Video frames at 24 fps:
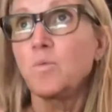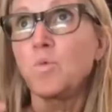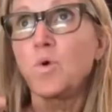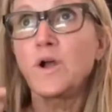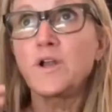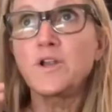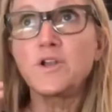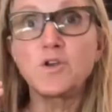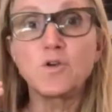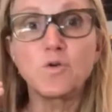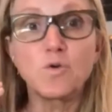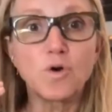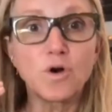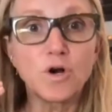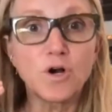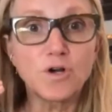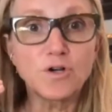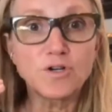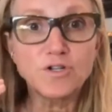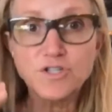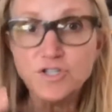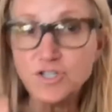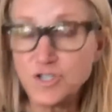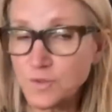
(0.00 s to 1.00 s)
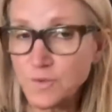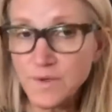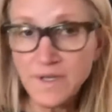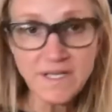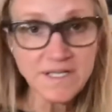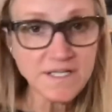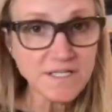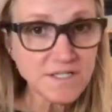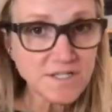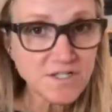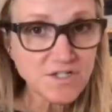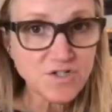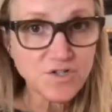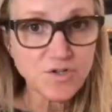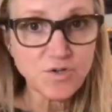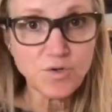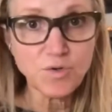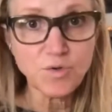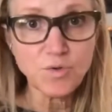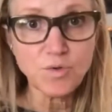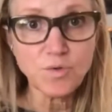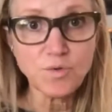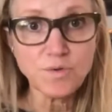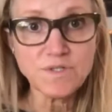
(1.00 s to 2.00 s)
what you're doing
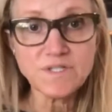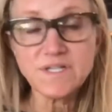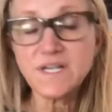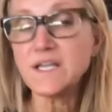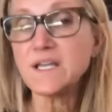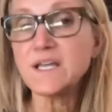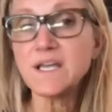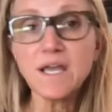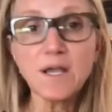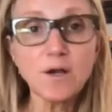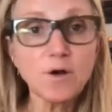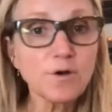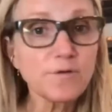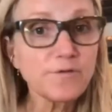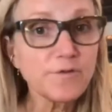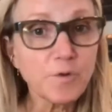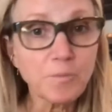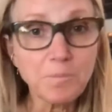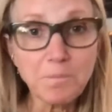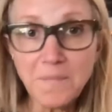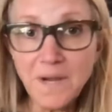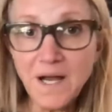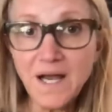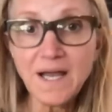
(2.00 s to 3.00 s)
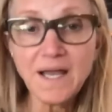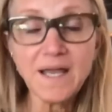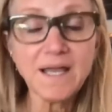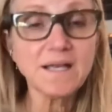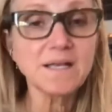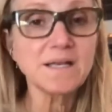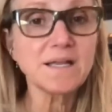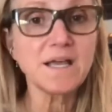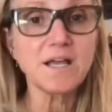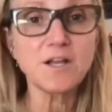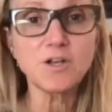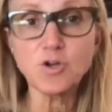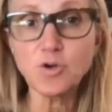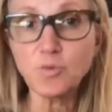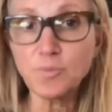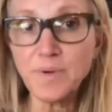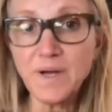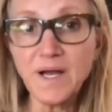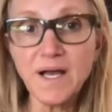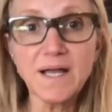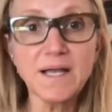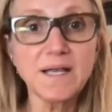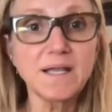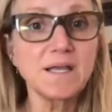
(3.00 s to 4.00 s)
to take care of your mind and
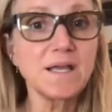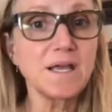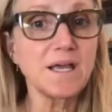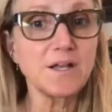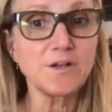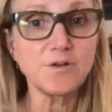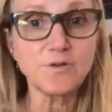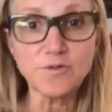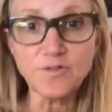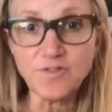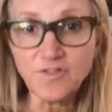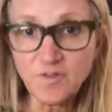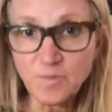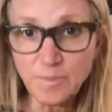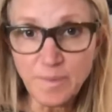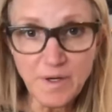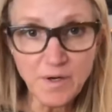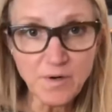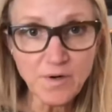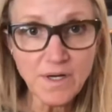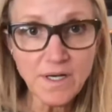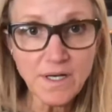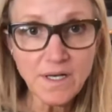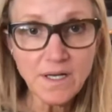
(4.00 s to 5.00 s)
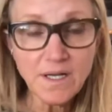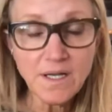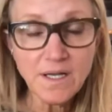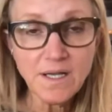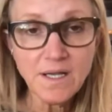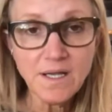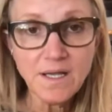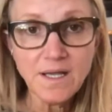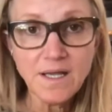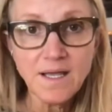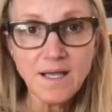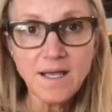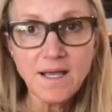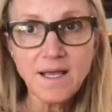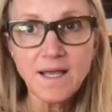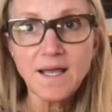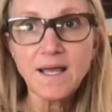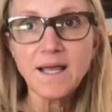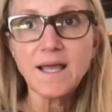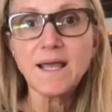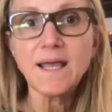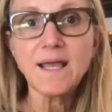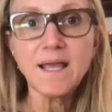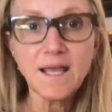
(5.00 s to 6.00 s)
your body and your spirit,
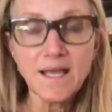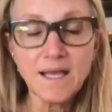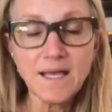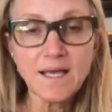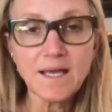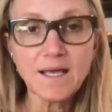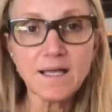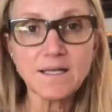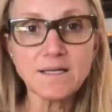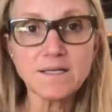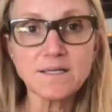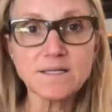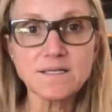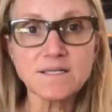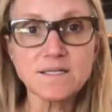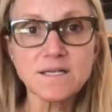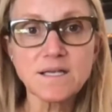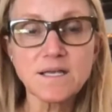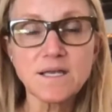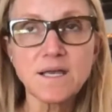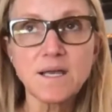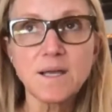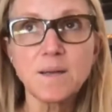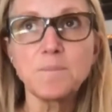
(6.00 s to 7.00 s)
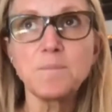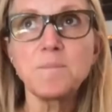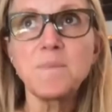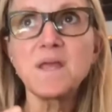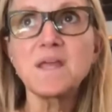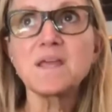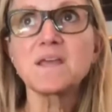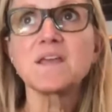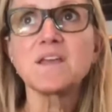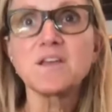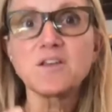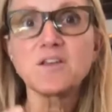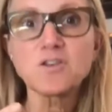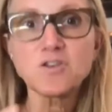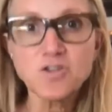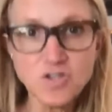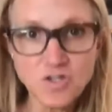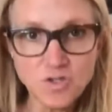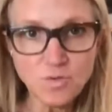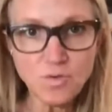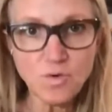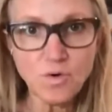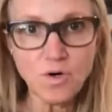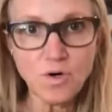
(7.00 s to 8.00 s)
and making
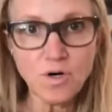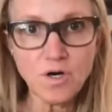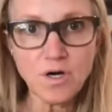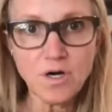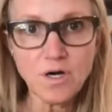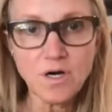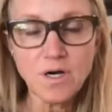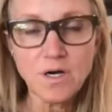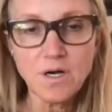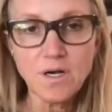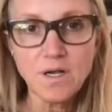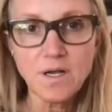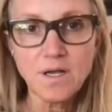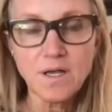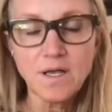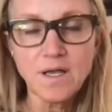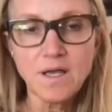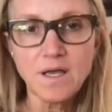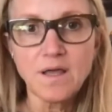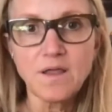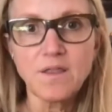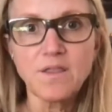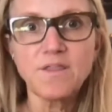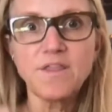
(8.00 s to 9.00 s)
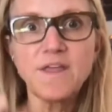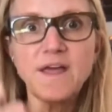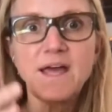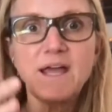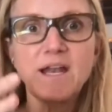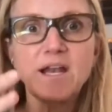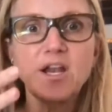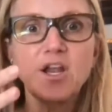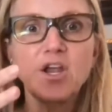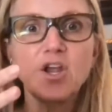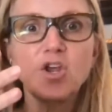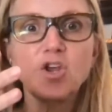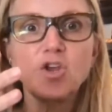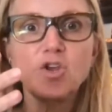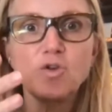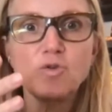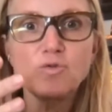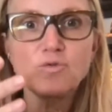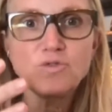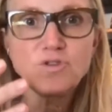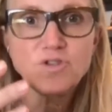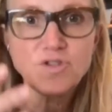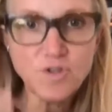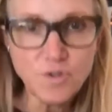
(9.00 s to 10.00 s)
sure that
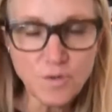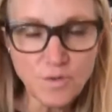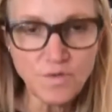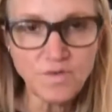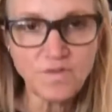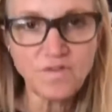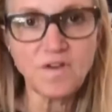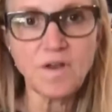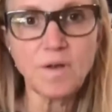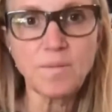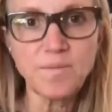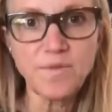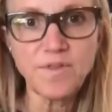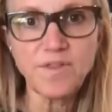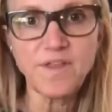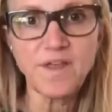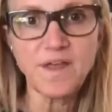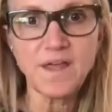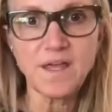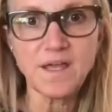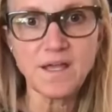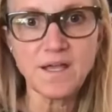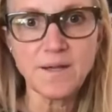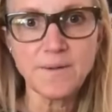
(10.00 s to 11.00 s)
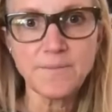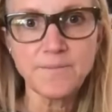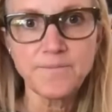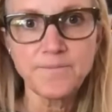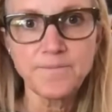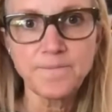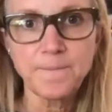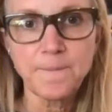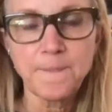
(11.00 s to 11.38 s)
you do something